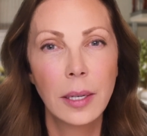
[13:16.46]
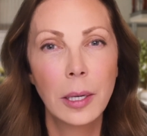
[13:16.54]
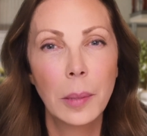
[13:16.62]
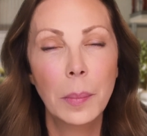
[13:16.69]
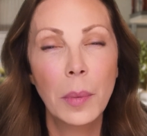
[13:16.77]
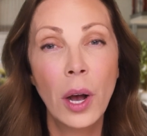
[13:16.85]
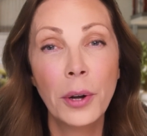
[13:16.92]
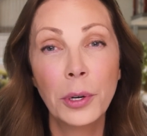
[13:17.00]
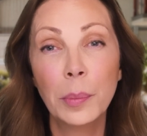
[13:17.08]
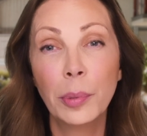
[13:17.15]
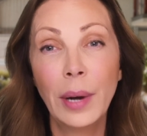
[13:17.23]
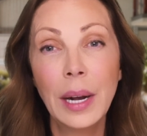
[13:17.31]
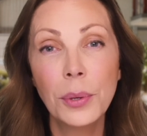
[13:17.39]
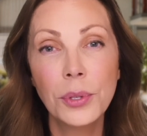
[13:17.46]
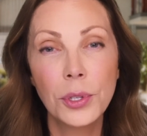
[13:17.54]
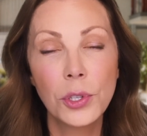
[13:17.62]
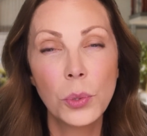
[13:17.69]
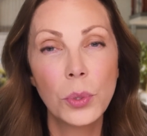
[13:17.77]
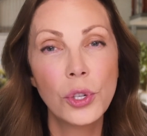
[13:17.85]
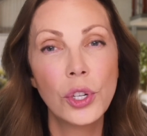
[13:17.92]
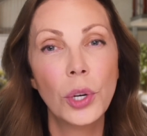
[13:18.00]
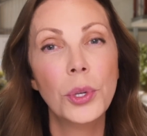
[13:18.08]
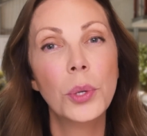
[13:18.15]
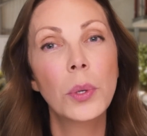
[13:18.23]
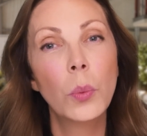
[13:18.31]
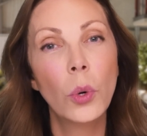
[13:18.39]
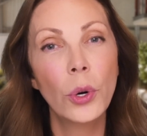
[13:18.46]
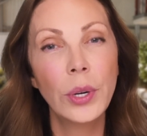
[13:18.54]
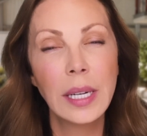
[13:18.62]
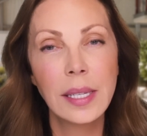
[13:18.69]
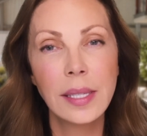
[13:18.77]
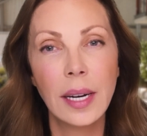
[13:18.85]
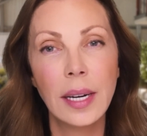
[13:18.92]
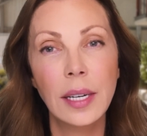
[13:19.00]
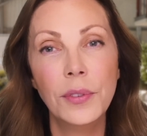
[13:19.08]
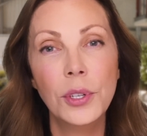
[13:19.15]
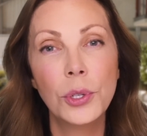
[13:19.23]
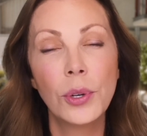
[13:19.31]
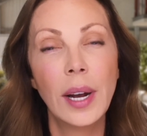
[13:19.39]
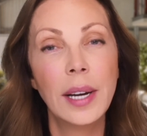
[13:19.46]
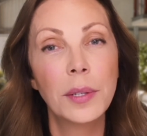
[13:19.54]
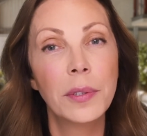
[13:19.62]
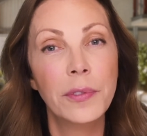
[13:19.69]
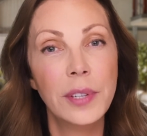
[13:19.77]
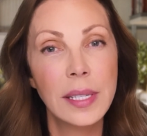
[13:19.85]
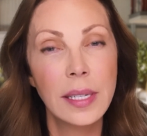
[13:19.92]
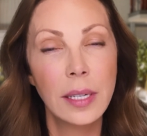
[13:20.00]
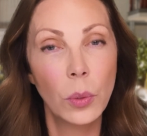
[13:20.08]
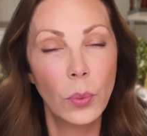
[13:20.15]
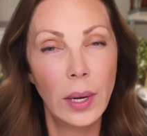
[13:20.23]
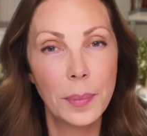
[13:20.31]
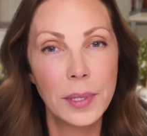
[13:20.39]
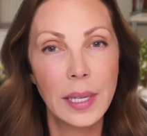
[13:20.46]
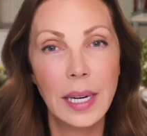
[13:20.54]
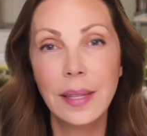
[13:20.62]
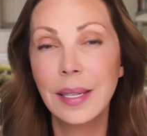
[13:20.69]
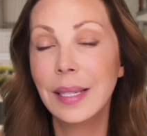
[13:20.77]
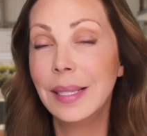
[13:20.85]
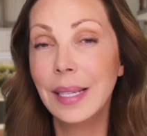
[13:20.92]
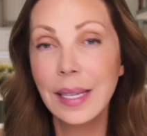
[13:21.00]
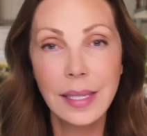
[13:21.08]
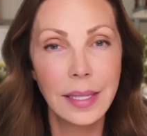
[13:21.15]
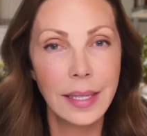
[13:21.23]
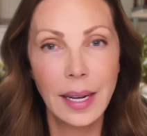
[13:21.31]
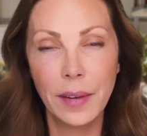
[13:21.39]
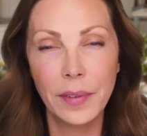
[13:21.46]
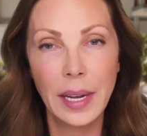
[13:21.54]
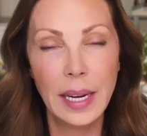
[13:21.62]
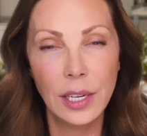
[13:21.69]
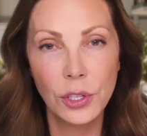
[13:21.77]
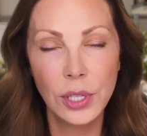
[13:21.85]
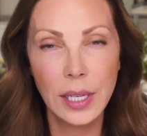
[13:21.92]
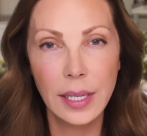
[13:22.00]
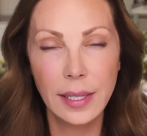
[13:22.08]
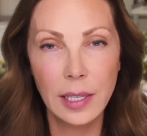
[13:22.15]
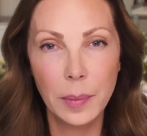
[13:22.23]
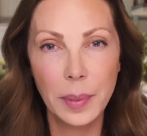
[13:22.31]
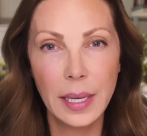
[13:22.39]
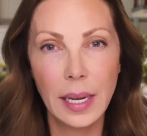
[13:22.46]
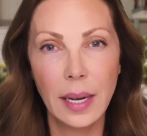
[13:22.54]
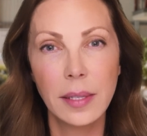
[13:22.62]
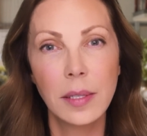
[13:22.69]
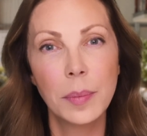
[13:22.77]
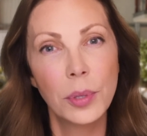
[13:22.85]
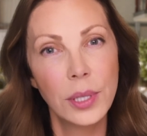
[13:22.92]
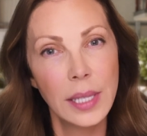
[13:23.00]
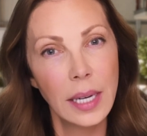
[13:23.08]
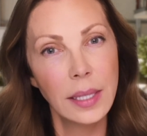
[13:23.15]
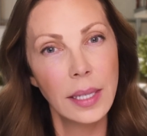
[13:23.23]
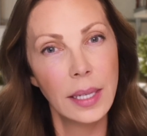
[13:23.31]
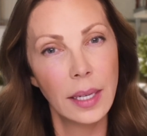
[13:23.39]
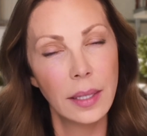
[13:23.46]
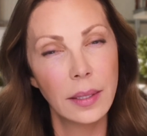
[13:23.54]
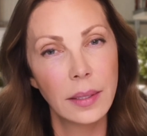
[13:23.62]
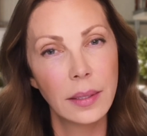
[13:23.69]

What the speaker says: Modern browsers will show you a warning sign if you try to visit a website that doesn't have HTTPS protecting it.